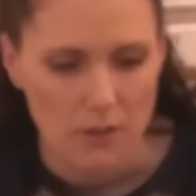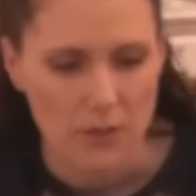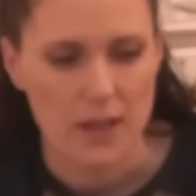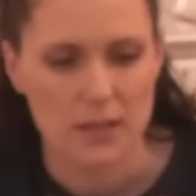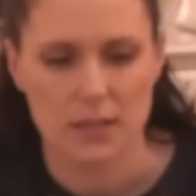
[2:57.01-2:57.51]

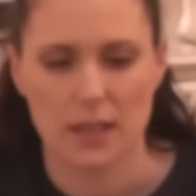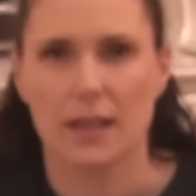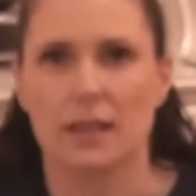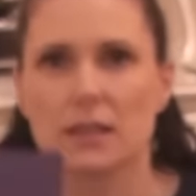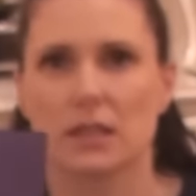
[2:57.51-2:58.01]
This
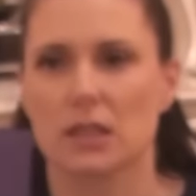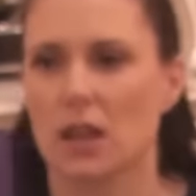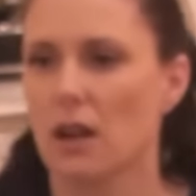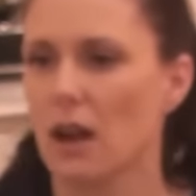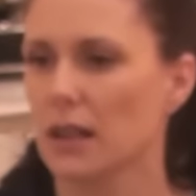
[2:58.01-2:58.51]
is
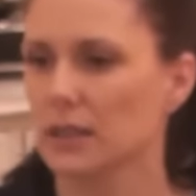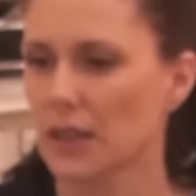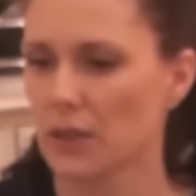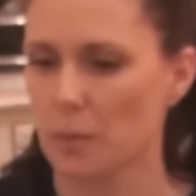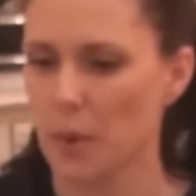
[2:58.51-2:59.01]
a
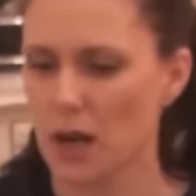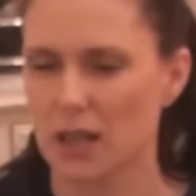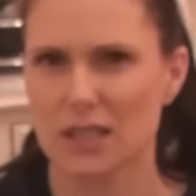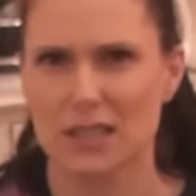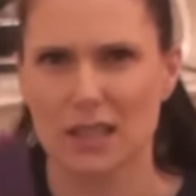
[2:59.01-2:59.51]
leather
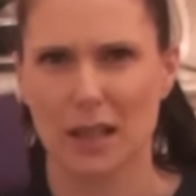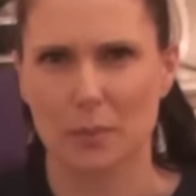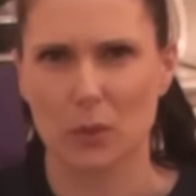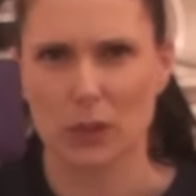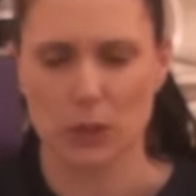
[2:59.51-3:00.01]
purse.
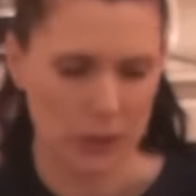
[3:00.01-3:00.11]
I'm going to